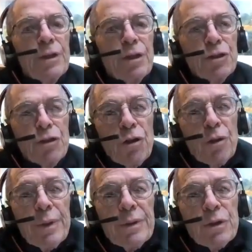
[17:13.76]

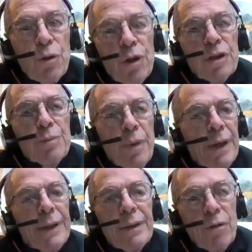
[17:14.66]
disturbance
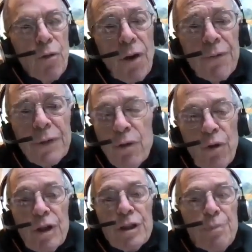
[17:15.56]
often
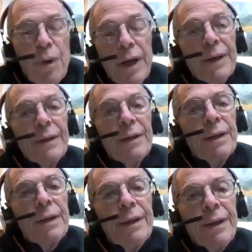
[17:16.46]
caused by
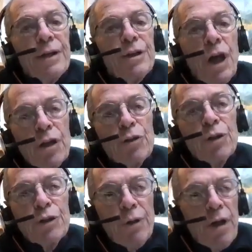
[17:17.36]

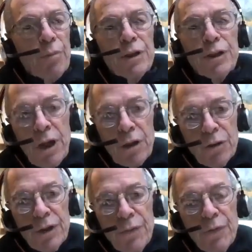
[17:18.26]
childhood trauma,
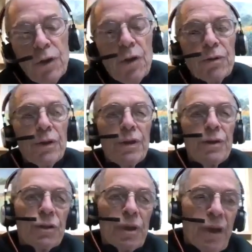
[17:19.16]
childhood
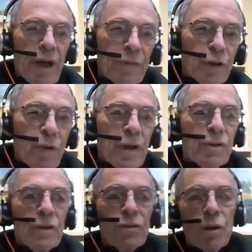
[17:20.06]
difficulties, life
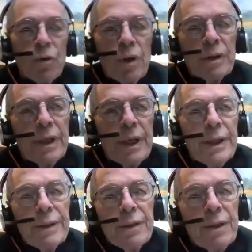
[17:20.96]
stress, and so on.
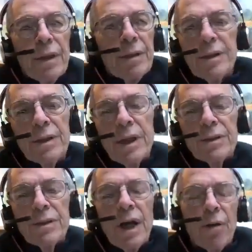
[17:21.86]
And
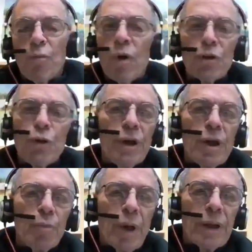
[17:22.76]
it's not well
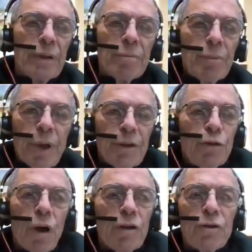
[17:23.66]
treated by
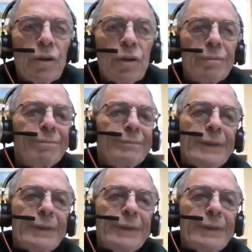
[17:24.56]
drugs. And